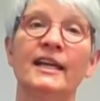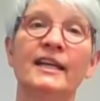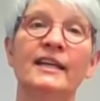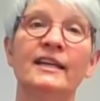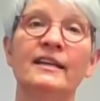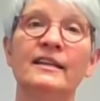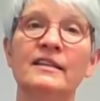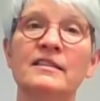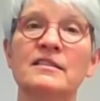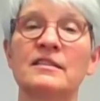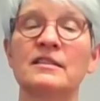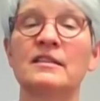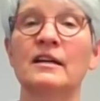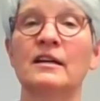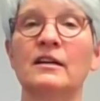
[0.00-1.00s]
is
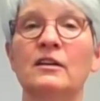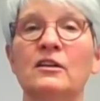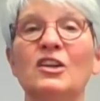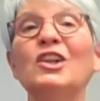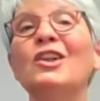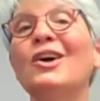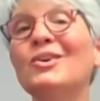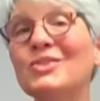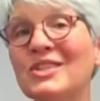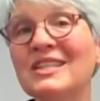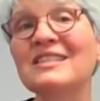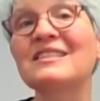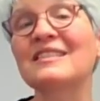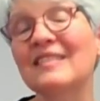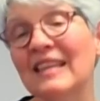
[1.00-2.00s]
the
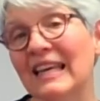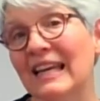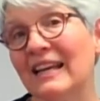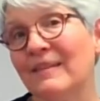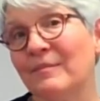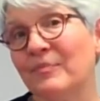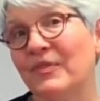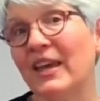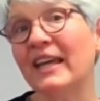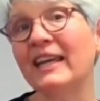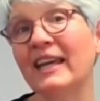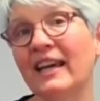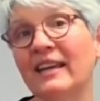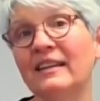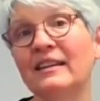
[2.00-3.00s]
closest thing they
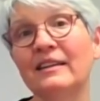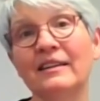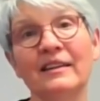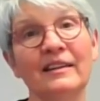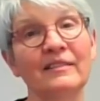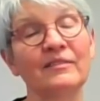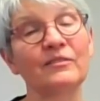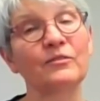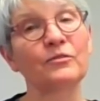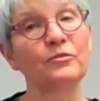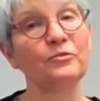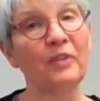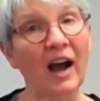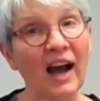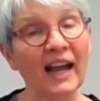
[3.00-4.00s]
can
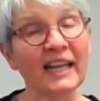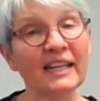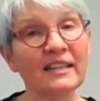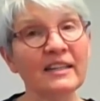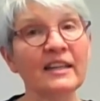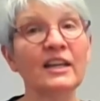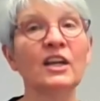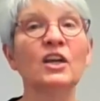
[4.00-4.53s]
find